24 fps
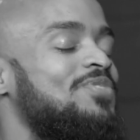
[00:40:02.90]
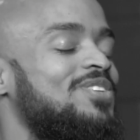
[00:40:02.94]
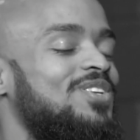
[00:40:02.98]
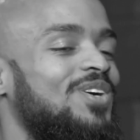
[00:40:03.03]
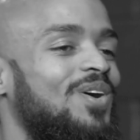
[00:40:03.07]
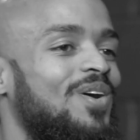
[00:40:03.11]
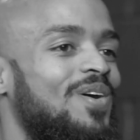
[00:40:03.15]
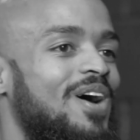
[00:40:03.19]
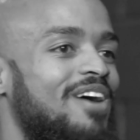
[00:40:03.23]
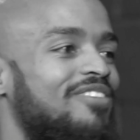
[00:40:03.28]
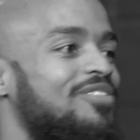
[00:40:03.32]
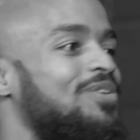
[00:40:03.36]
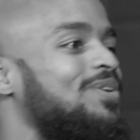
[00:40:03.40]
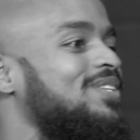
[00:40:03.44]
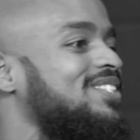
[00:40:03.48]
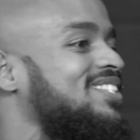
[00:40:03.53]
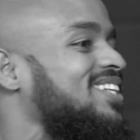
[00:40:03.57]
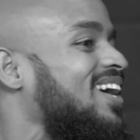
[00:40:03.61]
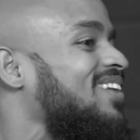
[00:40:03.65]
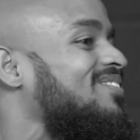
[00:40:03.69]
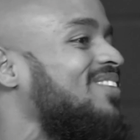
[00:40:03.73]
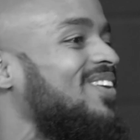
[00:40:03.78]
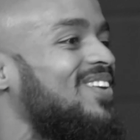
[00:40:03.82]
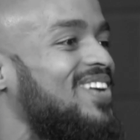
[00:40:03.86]
So everyone's
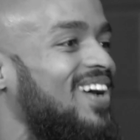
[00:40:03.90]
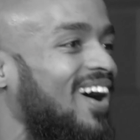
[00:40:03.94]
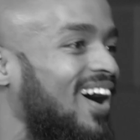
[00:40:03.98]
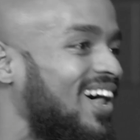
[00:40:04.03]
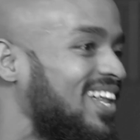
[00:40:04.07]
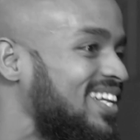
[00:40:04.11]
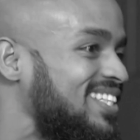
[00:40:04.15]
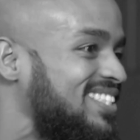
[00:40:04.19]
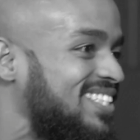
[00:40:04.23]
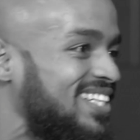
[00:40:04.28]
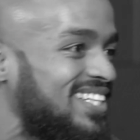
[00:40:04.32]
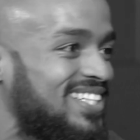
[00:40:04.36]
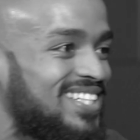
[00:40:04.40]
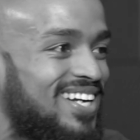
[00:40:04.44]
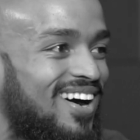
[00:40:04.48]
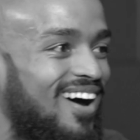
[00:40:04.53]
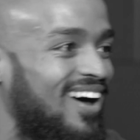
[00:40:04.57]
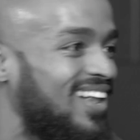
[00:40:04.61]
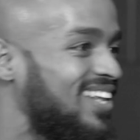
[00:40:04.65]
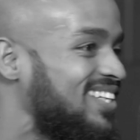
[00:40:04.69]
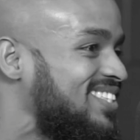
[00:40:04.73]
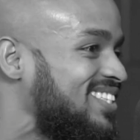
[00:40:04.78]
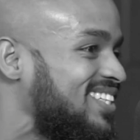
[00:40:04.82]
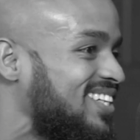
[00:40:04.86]
talking about
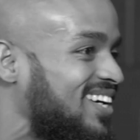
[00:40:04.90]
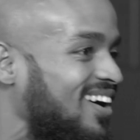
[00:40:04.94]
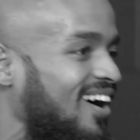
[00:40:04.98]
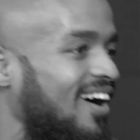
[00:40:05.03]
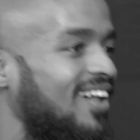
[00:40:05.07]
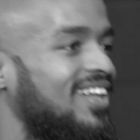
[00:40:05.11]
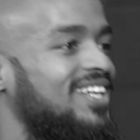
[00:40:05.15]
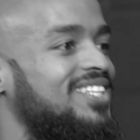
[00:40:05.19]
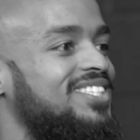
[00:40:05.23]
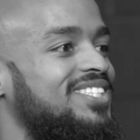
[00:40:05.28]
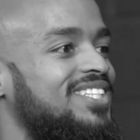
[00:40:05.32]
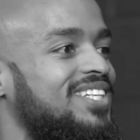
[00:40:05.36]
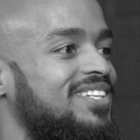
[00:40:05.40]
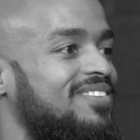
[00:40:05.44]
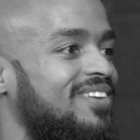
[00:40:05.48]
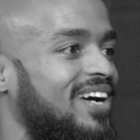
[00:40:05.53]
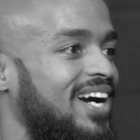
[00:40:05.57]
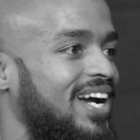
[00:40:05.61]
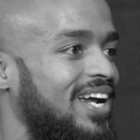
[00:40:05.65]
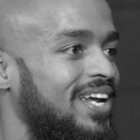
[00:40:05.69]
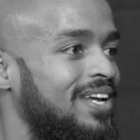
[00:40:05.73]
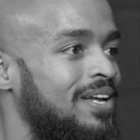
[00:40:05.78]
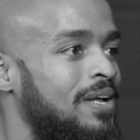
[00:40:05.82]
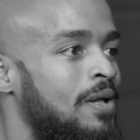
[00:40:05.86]
collagen,
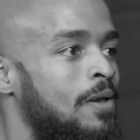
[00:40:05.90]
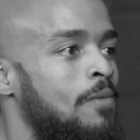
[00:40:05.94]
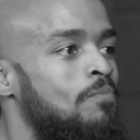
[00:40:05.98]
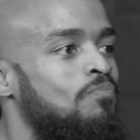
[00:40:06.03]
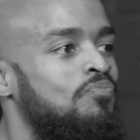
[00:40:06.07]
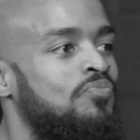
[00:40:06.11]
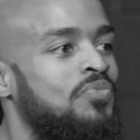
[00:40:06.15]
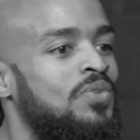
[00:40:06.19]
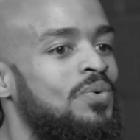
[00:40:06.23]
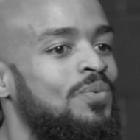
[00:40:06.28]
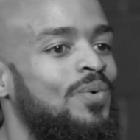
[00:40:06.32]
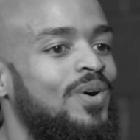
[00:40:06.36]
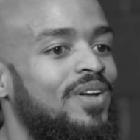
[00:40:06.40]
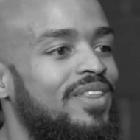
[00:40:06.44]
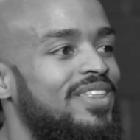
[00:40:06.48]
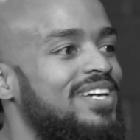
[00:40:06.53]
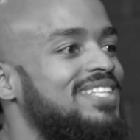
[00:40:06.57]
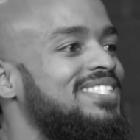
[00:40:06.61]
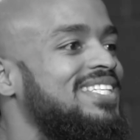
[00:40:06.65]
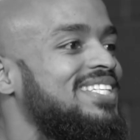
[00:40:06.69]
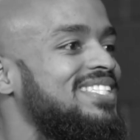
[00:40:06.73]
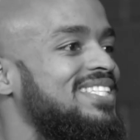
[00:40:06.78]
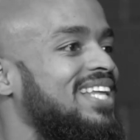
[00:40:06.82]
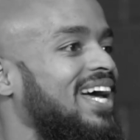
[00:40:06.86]
right? Well,
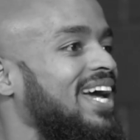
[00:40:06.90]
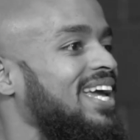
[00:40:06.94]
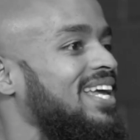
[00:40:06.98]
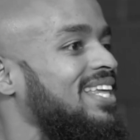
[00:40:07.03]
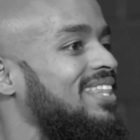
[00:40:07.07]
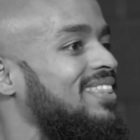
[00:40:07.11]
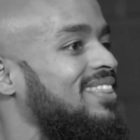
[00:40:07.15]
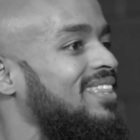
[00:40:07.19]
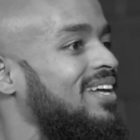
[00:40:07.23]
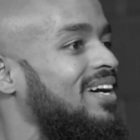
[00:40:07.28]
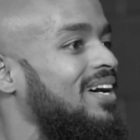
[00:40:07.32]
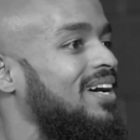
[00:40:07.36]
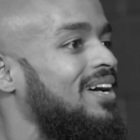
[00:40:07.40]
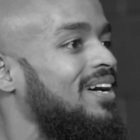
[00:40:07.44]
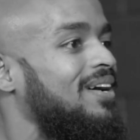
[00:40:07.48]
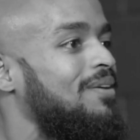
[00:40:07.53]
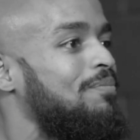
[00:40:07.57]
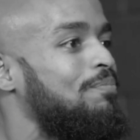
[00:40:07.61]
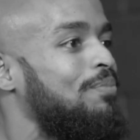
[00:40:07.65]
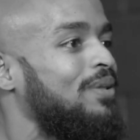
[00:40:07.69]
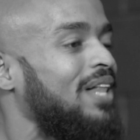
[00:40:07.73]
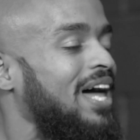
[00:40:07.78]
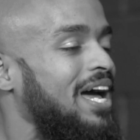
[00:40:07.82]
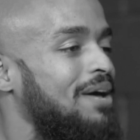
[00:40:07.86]
this is like
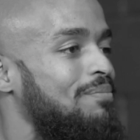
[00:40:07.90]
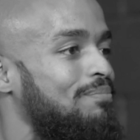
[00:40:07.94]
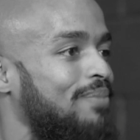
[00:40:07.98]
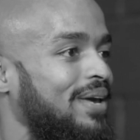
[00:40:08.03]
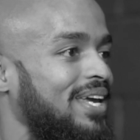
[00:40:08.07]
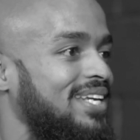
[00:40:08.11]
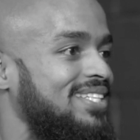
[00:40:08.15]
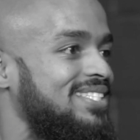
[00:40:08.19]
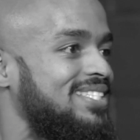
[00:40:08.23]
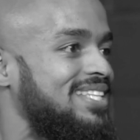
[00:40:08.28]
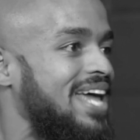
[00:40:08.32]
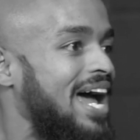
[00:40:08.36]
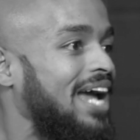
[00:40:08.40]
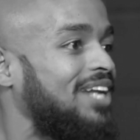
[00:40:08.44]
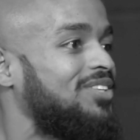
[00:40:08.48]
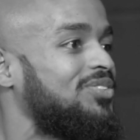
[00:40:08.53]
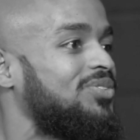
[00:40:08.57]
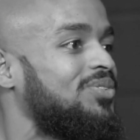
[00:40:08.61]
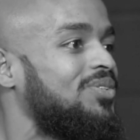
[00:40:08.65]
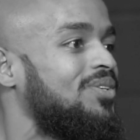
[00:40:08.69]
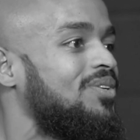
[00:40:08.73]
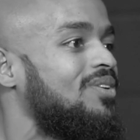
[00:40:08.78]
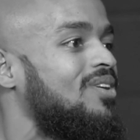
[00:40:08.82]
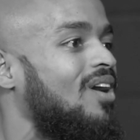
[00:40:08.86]
the plant-based
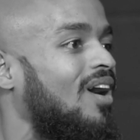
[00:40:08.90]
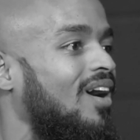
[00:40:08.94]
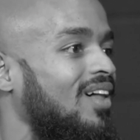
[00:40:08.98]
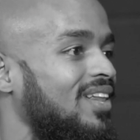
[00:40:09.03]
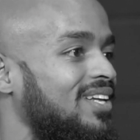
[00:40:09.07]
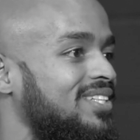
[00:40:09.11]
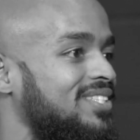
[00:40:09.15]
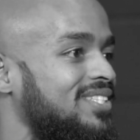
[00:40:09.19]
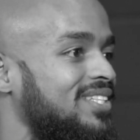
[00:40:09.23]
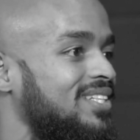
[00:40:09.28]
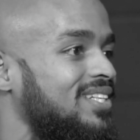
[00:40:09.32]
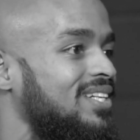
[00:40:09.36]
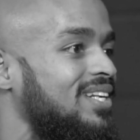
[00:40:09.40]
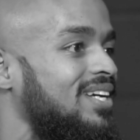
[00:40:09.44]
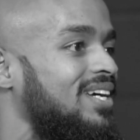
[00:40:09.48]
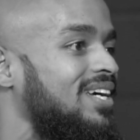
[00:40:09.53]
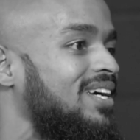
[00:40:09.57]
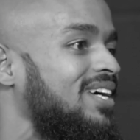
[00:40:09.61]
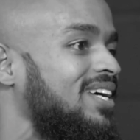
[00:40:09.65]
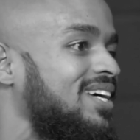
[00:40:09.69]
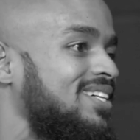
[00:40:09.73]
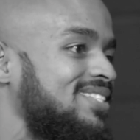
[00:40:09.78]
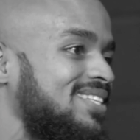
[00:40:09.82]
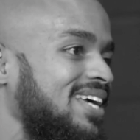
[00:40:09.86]
natural collagen
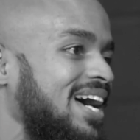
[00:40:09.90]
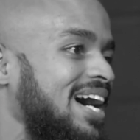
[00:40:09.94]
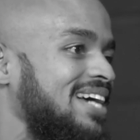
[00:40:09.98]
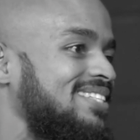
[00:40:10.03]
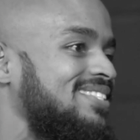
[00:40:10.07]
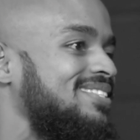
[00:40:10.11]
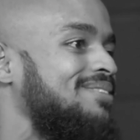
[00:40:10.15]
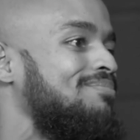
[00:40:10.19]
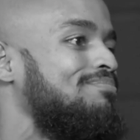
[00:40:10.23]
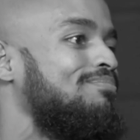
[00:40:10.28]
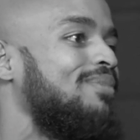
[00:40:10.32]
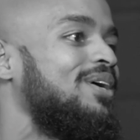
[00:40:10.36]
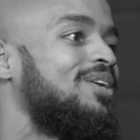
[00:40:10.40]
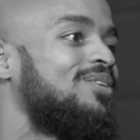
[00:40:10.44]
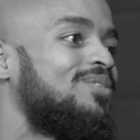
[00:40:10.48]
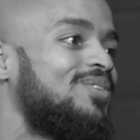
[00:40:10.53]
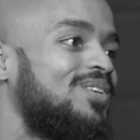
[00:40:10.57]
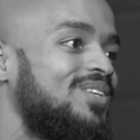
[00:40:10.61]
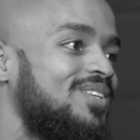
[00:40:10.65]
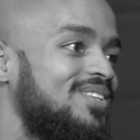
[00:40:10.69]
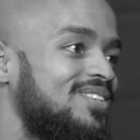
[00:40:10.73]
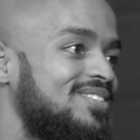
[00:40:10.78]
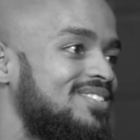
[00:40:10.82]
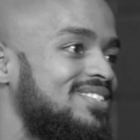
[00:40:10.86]
because it has the
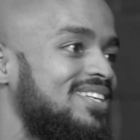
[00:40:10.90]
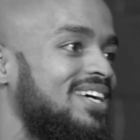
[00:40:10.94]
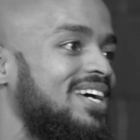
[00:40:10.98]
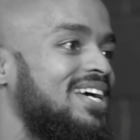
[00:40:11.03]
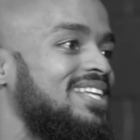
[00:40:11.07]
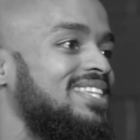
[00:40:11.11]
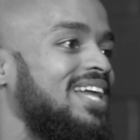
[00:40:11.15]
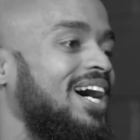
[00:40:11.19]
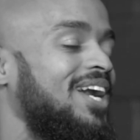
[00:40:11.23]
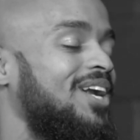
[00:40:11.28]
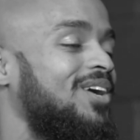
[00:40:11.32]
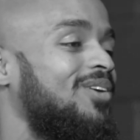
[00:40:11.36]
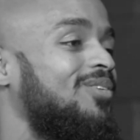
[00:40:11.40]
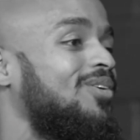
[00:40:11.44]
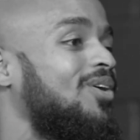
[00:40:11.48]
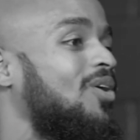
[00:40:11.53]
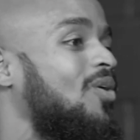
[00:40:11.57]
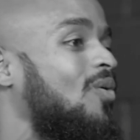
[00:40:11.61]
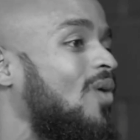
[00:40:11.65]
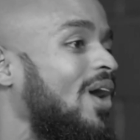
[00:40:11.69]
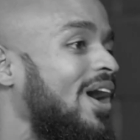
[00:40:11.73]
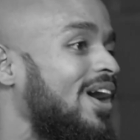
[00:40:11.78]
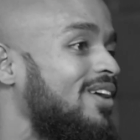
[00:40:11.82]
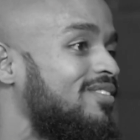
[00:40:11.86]
minerals that are
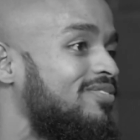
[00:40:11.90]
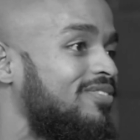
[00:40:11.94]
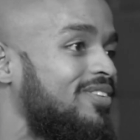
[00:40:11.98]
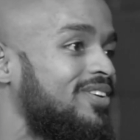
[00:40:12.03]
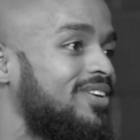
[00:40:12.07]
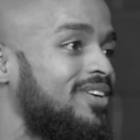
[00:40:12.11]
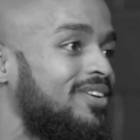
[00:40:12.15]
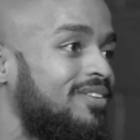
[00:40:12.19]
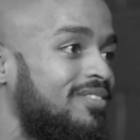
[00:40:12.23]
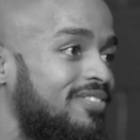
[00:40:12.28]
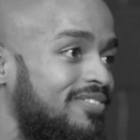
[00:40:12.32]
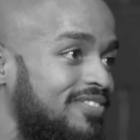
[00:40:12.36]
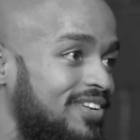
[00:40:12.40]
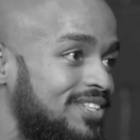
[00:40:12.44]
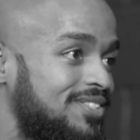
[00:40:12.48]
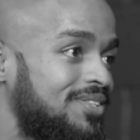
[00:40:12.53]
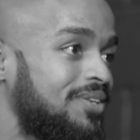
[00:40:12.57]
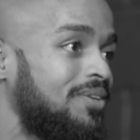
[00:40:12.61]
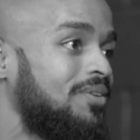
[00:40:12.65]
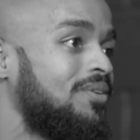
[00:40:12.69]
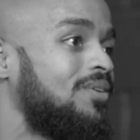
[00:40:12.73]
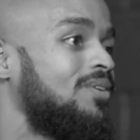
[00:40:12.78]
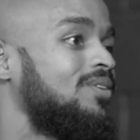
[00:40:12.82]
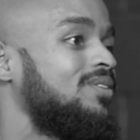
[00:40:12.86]
required for your
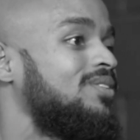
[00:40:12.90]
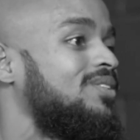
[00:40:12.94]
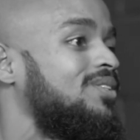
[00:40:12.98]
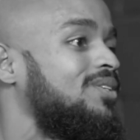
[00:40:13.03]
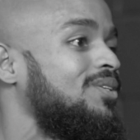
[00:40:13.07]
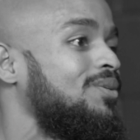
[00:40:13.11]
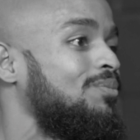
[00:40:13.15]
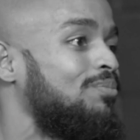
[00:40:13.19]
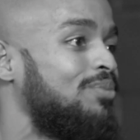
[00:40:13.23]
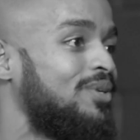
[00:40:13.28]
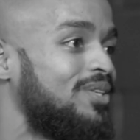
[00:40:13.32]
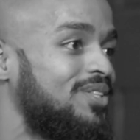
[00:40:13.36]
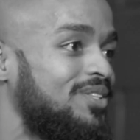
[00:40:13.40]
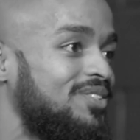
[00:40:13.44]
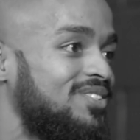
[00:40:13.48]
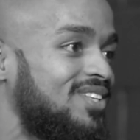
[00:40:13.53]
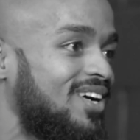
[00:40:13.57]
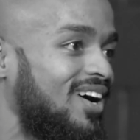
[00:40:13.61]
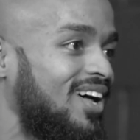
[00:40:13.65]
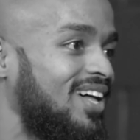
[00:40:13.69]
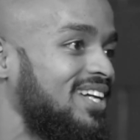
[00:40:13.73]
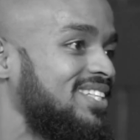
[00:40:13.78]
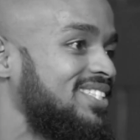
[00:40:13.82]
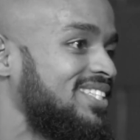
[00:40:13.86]
physical to produce
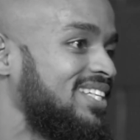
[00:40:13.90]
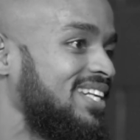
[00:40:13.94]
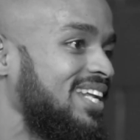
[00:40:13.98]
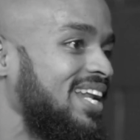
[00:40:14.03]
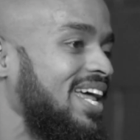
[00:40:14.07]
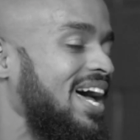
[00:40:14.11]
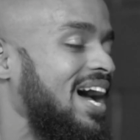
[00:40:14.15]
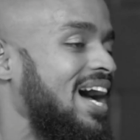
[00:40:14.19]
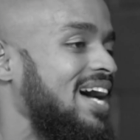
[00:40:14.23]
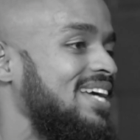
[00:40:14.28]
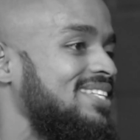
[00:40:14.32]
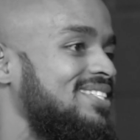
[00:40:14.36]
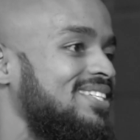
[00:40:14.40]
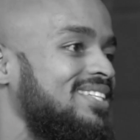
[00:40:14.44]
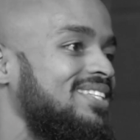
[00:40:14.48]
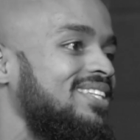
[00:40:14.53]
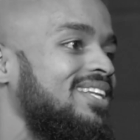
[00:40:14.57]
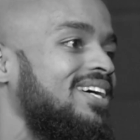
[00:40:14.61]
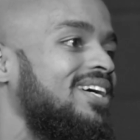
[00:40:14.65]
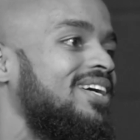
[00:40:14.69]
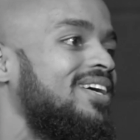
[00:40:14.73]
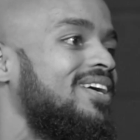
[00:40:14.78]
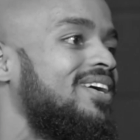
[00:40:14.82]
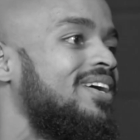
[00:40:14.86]
collagen. It has in
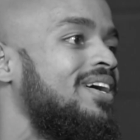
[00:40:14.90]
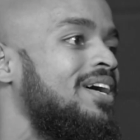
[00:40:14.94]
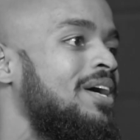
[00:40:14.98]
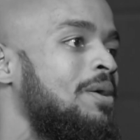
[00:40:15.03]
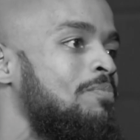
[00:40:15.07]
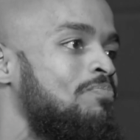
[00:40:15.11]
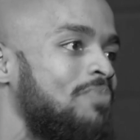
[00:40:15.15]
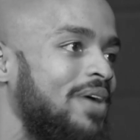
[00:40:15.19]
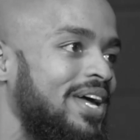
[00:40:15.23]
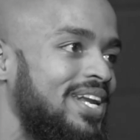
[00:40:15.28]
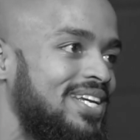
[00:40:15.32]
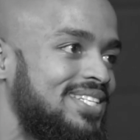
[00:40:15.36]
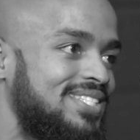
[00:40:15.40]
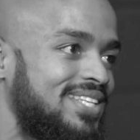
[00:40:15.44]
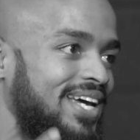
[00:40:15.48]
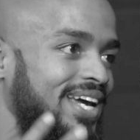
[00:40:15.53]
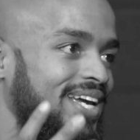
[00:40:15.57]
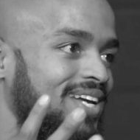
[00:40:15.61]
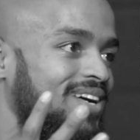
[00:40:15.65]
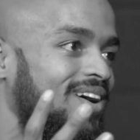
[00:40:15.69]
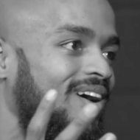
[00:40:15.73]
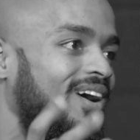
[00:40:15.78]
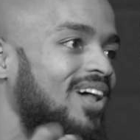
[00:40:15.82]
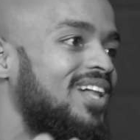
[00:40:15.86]
there. And it's
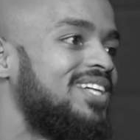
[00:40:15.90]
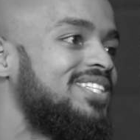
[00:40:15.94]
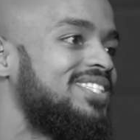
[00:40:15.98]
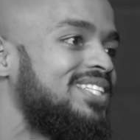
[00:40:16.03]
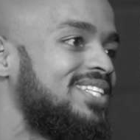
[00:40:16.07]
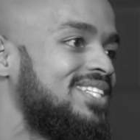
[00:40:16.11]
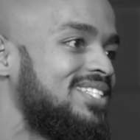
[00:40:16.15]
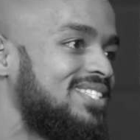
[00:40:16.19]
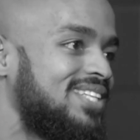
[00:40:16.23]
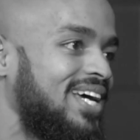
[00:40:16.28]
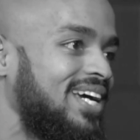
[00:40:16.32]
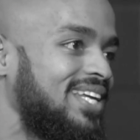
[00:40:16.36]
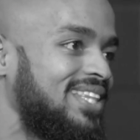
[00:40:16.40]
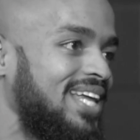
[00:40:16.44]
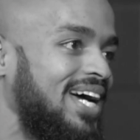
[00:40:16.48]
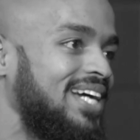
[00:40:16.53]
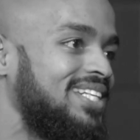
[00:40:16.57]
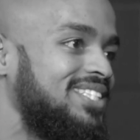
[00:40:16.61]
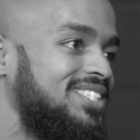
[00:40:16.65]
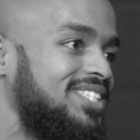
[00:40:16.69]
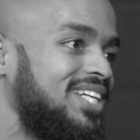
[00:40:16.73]
like collagen is like that